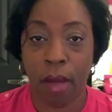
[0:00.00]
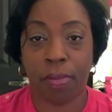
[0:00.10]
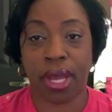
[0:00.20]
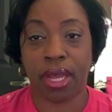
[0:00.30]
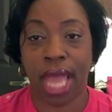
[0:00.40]

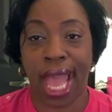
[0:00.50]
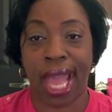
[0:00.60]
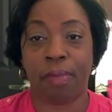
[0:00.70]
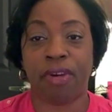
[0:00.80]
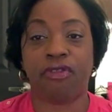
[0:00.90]
But
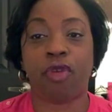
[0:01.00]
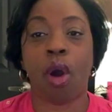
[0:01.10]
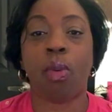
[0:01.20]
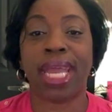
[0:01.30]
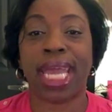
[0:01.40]
hey,
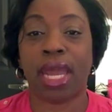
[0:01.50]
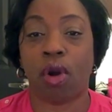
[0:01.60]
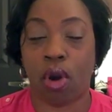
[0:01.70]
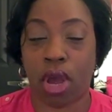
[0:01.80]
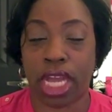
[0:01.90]
before we get
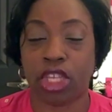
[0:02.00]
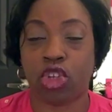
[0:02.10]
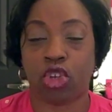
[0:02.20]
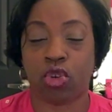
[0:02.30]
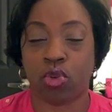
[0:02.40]
on
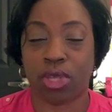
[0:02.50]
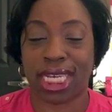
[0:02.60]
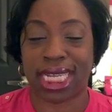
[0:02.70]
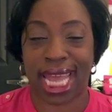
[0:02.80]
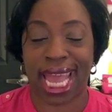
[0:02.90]
to
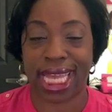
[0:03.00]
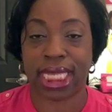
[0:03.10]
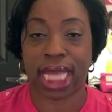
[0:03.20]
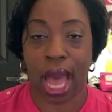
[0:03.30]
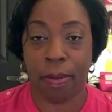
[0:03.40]
today's
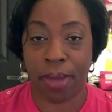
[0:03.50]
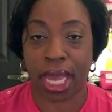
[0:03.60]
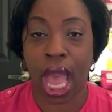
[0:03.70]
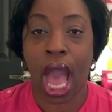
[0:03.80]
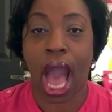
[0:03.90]
topic,